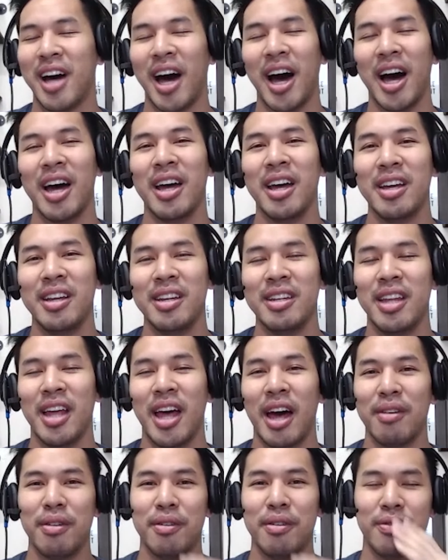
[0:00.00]
i
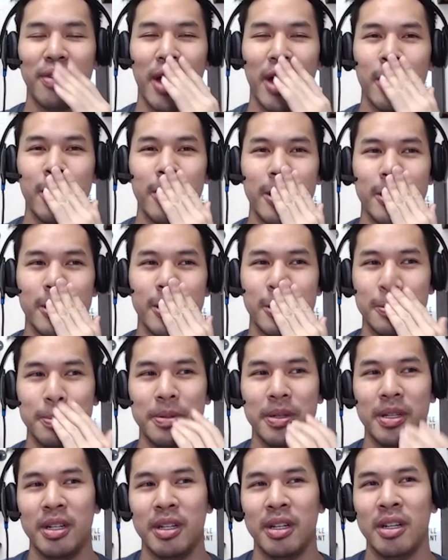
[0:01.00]
haven't found it to
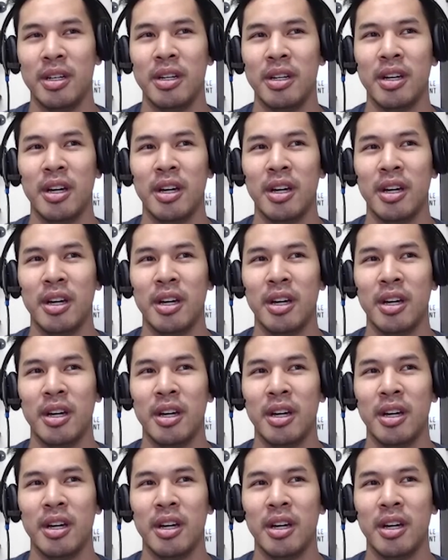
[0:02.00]
be